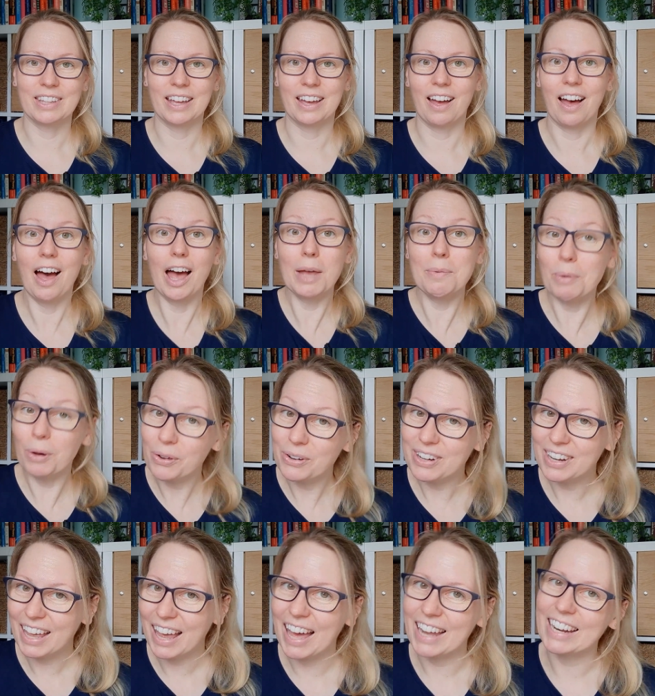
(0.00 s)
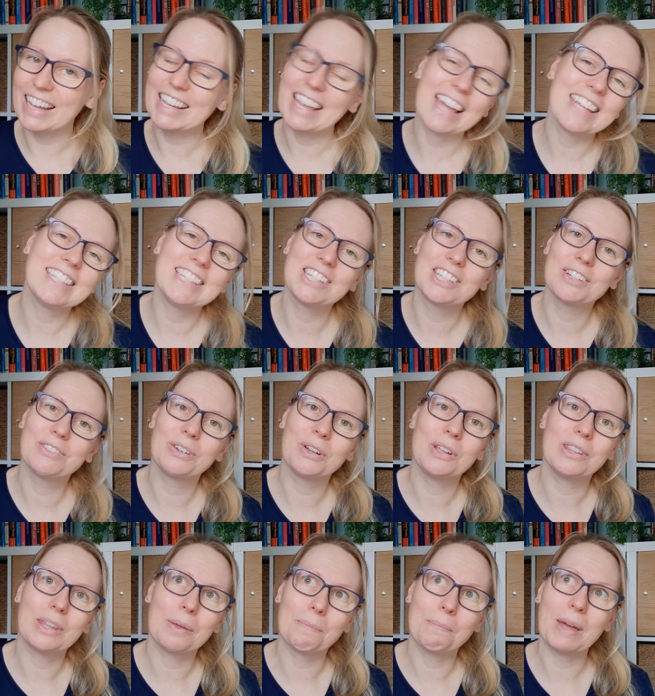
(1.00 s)
that I'm on, and I guess is the
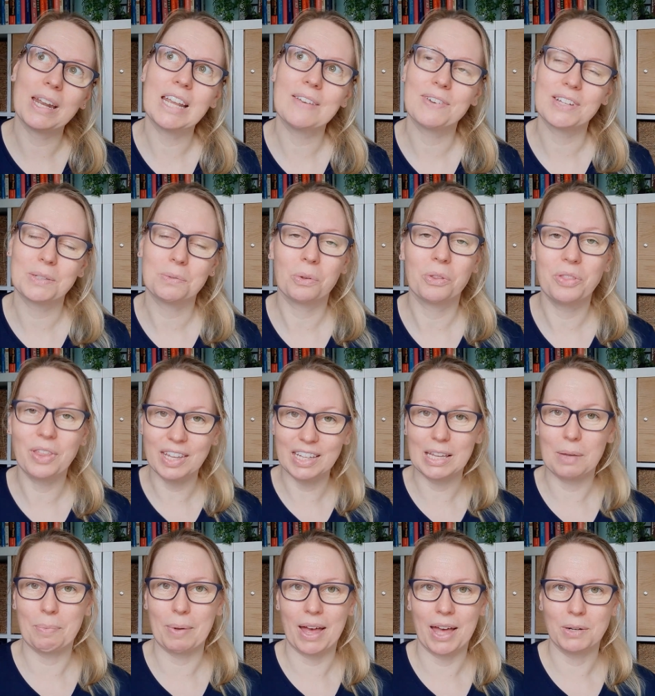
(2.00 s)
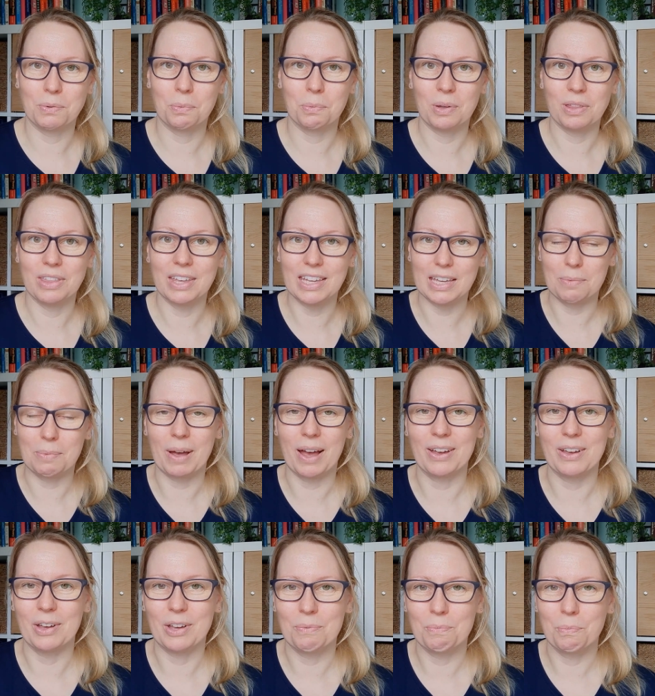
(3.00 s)
route that many of us will think about when we think
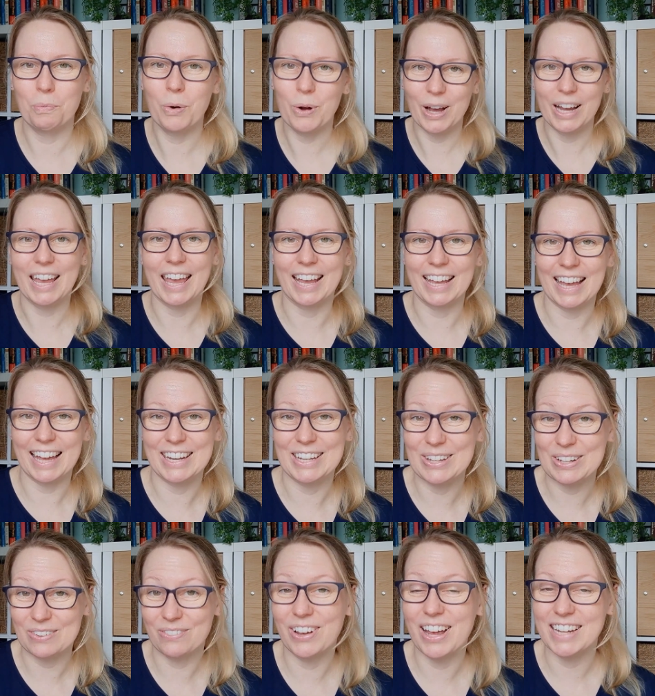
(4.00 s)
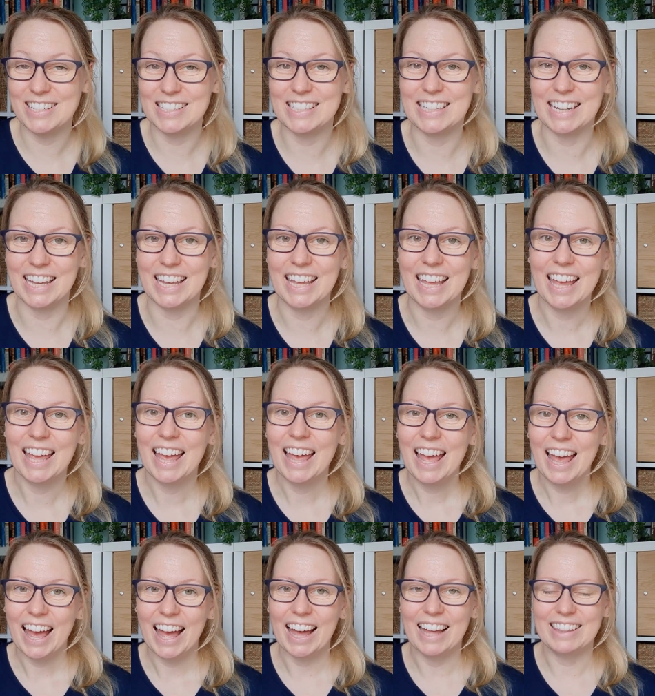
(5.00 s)
about working at a university,
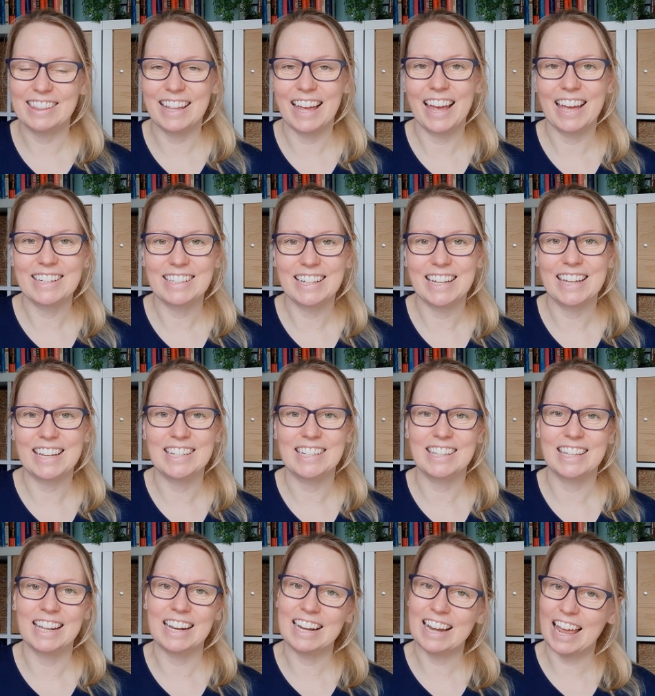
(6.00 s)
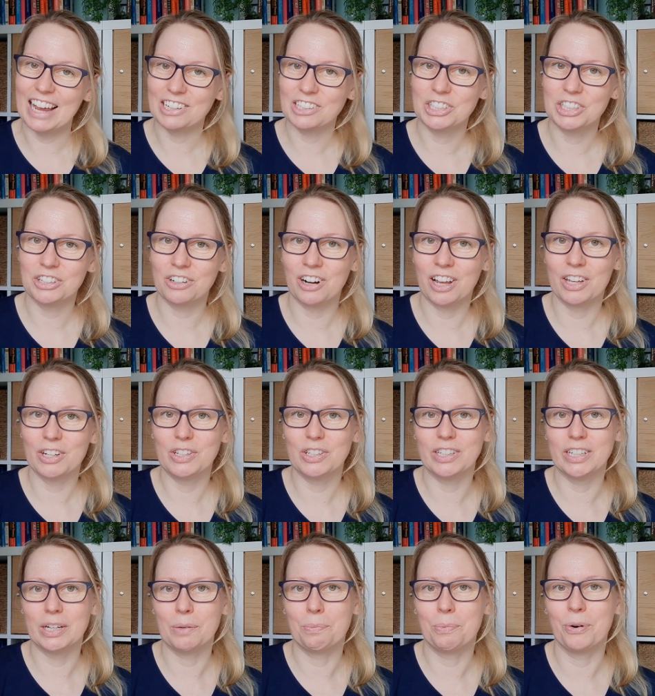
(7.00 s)
and that is the lecturer
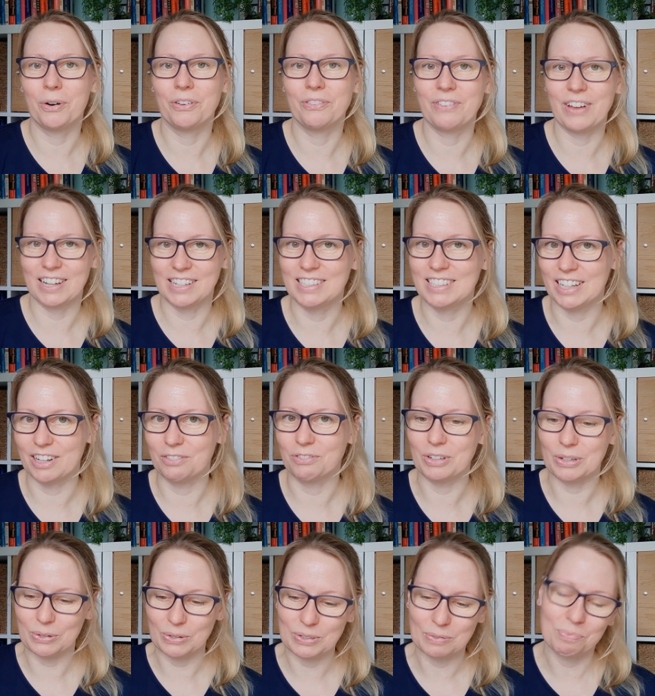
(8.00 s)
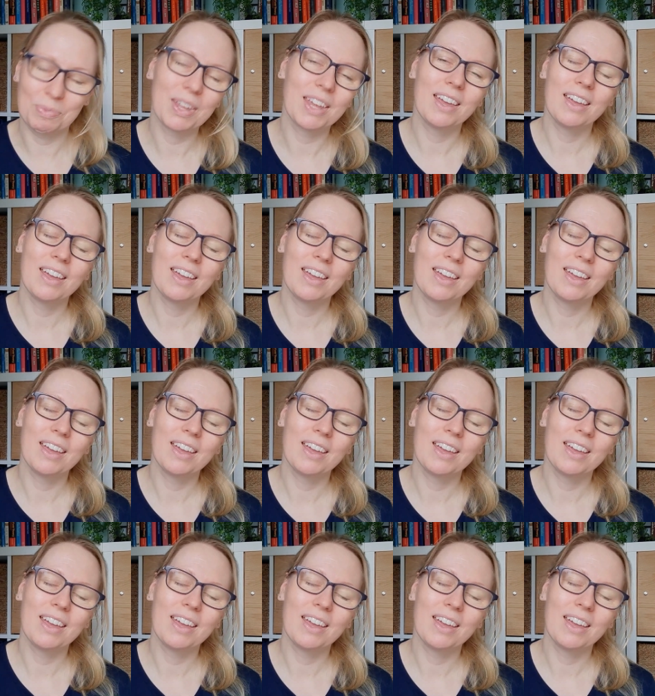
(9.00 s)
to professor route.